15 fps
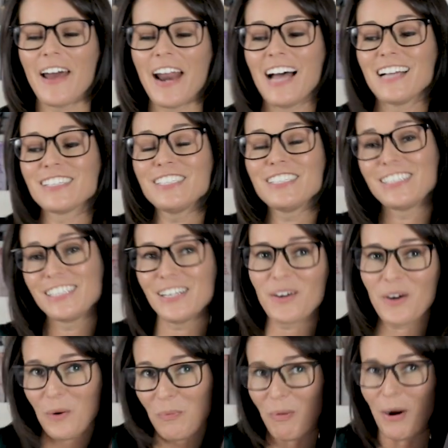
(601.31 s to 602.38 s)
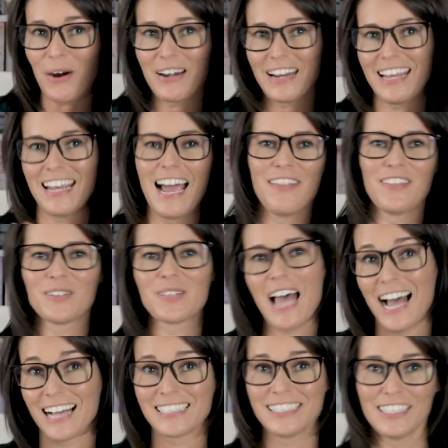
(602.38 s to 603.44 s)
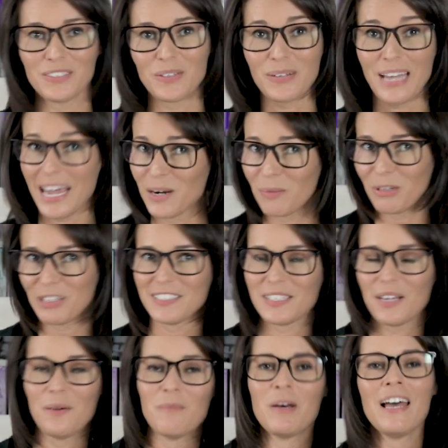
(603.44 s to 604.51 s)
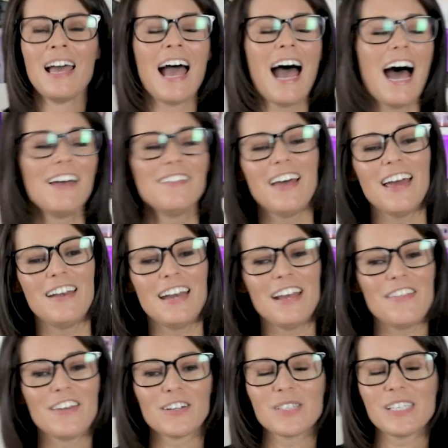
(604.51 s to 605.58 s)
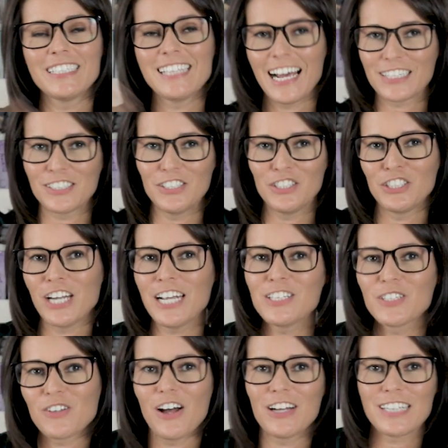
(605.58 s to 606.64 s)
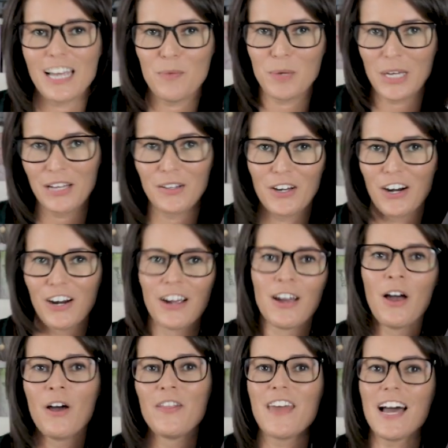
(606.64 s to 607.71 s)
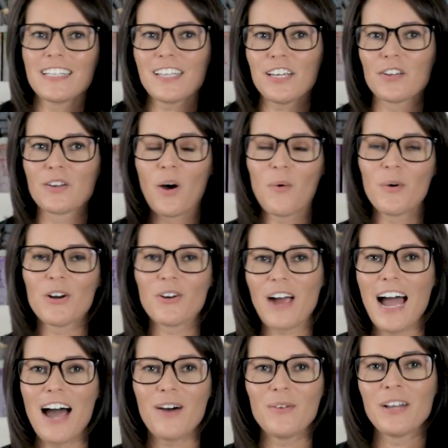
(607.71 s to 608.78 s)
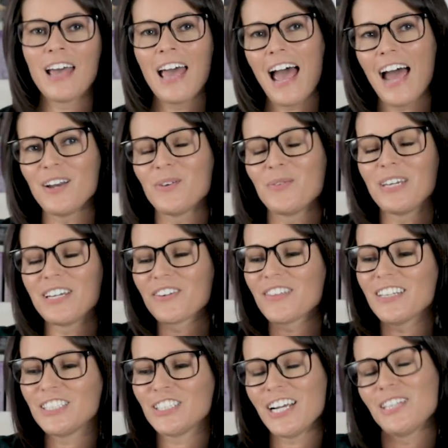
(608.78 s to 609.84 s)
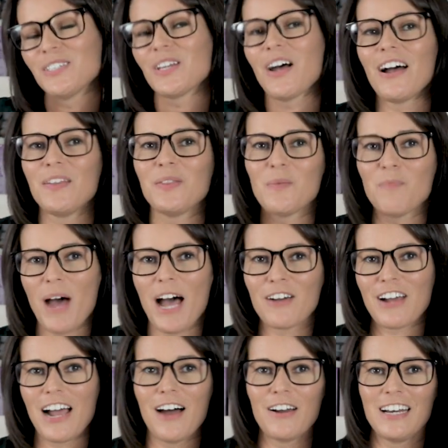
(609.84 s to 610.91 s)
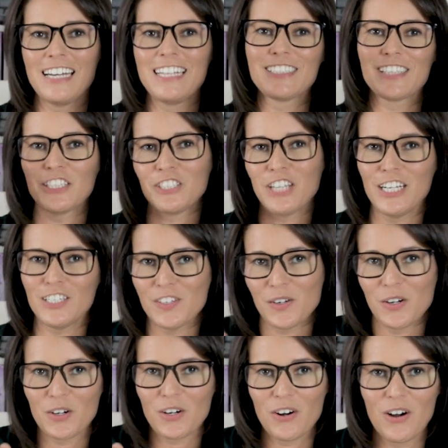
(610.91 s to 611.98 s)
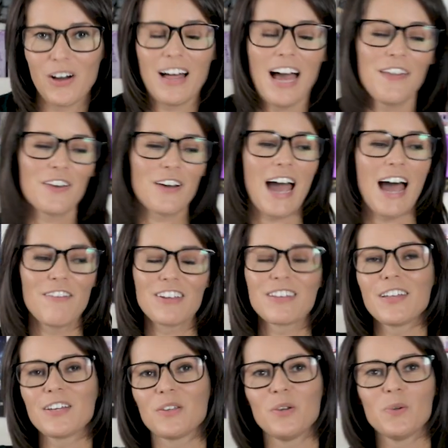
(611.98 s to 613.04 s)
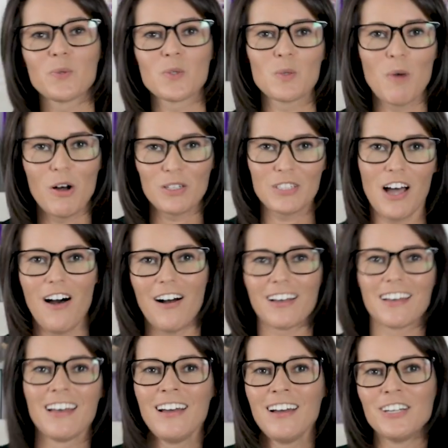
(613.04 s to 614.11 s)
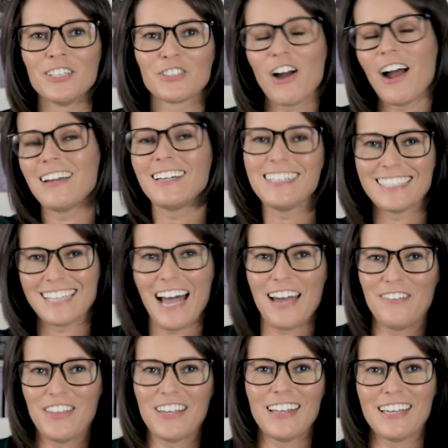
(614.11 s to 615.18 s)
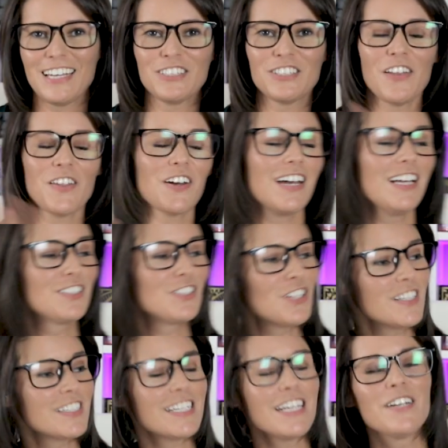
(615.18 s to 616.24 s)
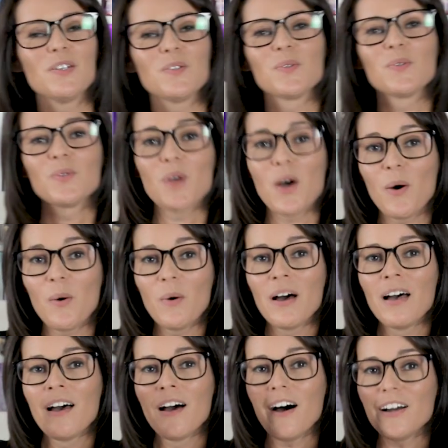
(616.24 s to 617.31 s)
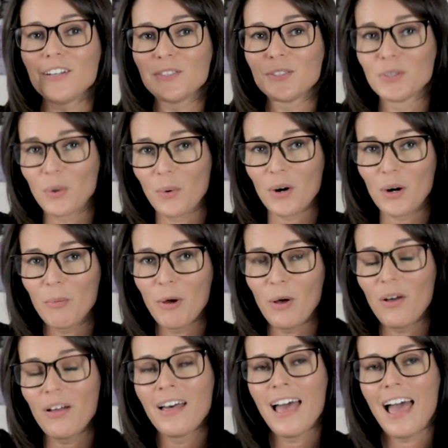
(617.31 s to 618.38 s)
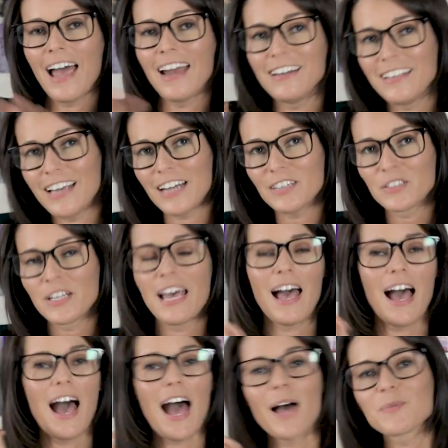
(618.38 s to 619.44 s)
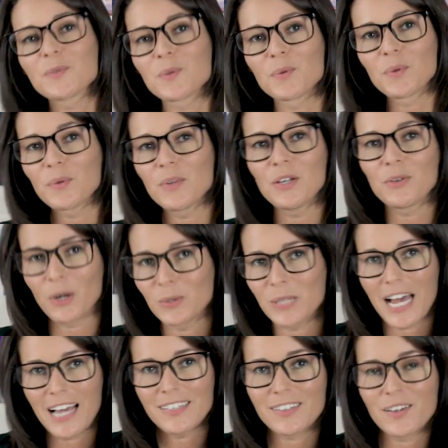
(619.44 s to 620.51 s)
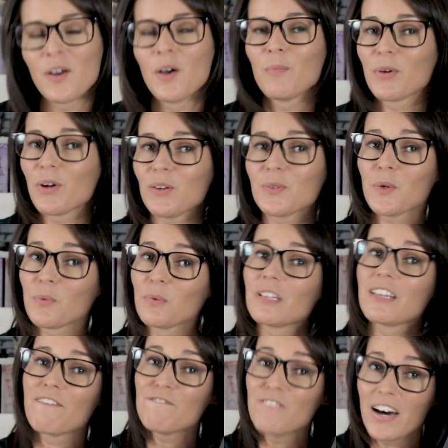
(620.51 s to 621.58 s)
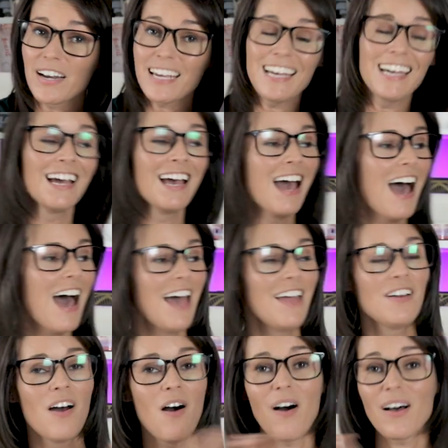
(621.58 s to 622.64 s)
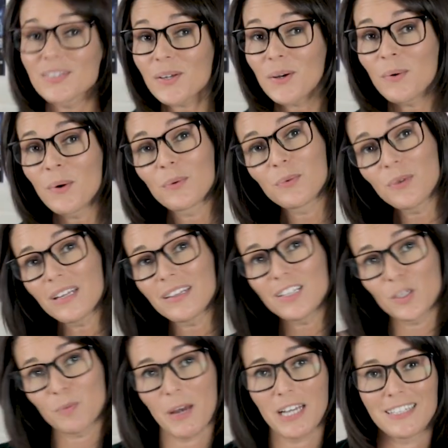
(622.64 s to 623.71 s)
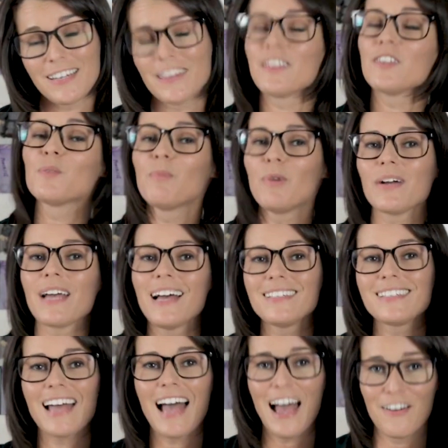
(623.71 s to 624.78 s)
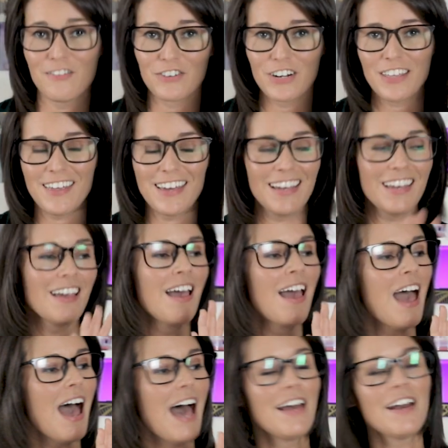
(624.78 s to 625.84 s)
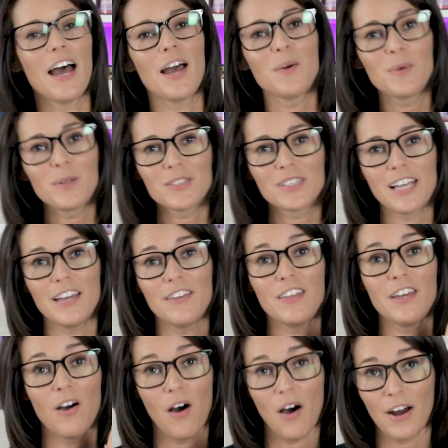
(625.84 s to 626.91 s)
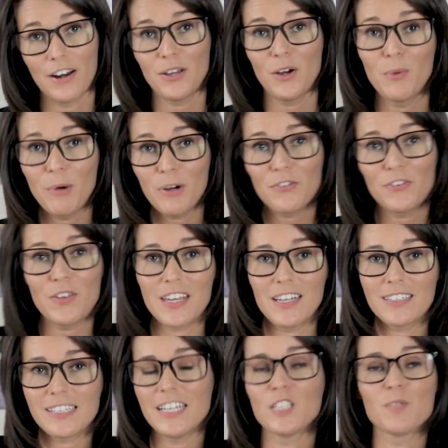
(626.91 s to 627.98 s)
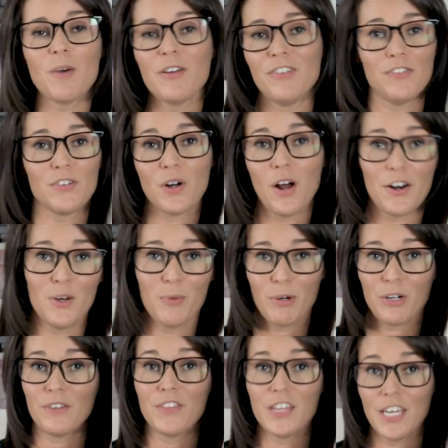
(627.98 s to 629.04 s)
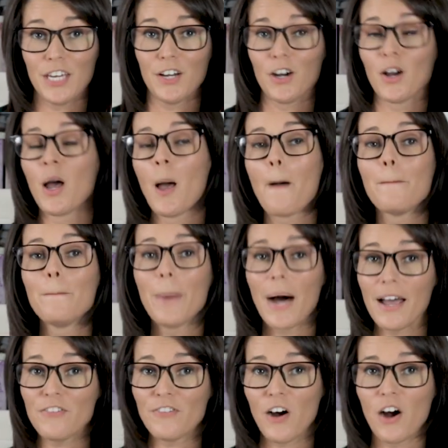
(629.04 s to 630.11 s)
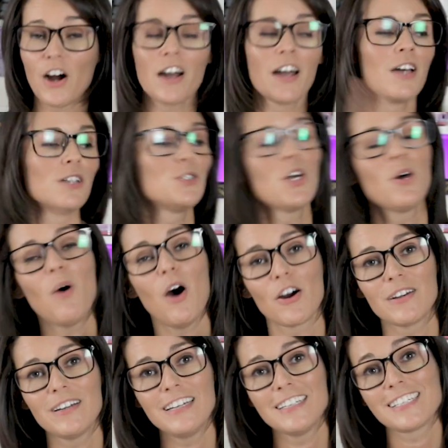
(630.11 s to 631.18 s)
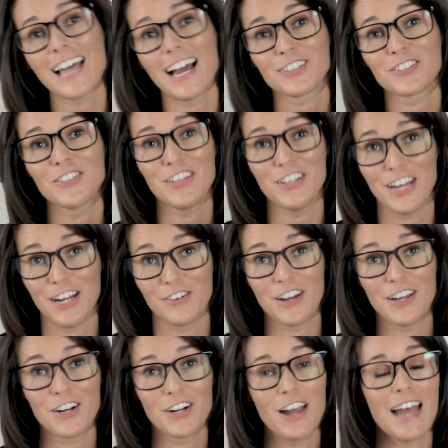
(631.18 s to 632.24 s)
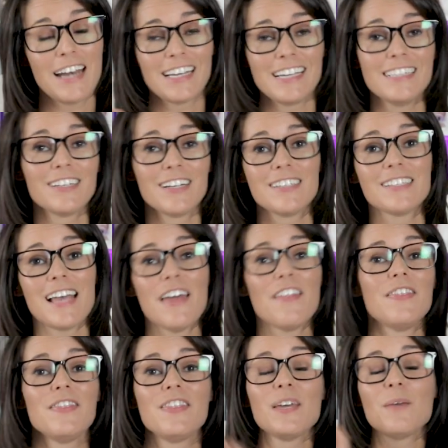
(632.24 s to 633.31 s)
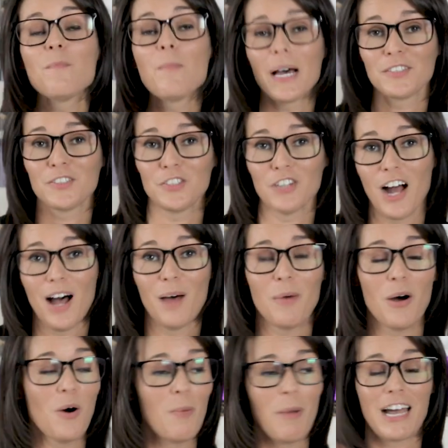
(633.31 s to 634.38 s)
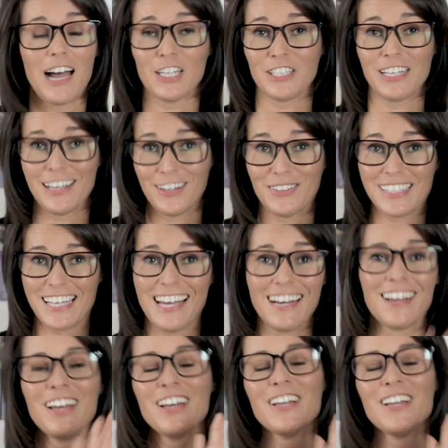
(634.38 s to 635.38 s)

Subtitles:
that has a dinner party and there's accidental cannibalism. And then there's a Texas Chainsaw type killer that's like going around and you hear the chainsaw in the background and he's like chasing a girl and they're having like cute small talk trying to decide if they like each other. It's just, it is so adorable and yet absolutely grotesque, but also really funny and also really spicy. This book has everything. And I will say the audiobook for this is my favorite audiobook of the year by far. Joe Arden is actually the narrator and he does the best job. Oh my gosh, he kills it.